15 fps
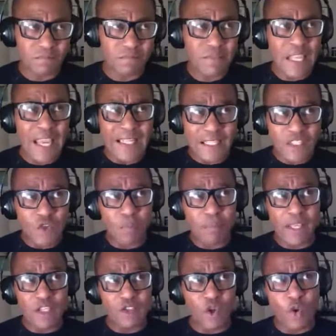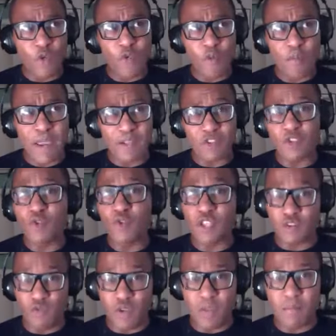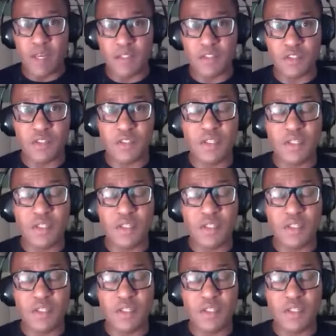And that took place over about 2 to 3 months.